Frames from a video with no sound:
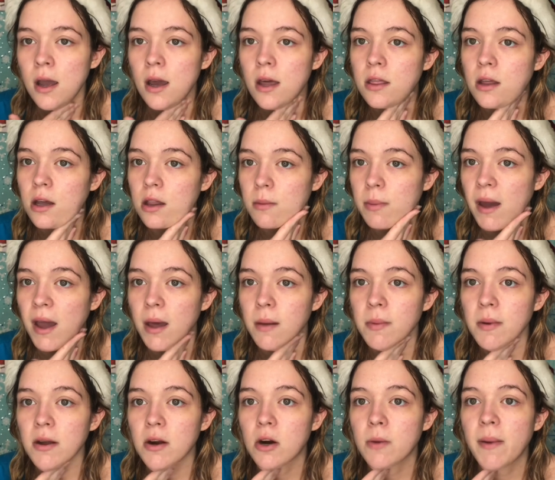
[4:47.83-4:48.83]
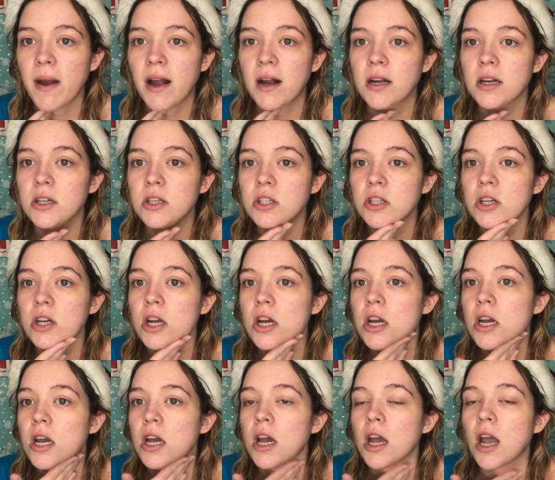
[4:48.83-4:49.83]
like the PR package.
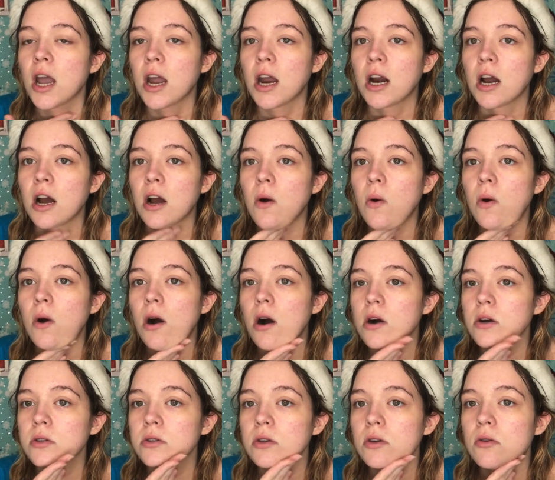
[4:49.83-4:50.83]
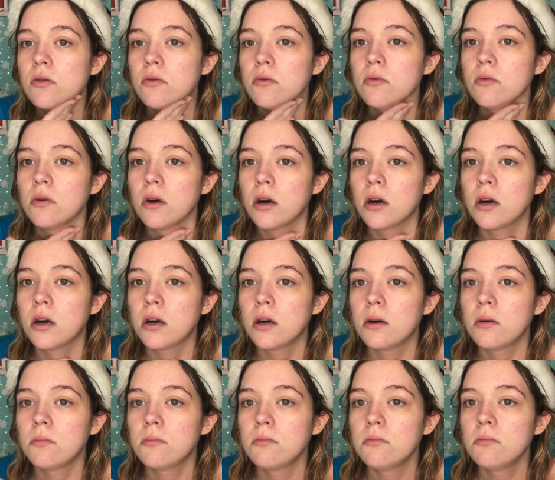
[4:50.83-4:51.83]
And I will also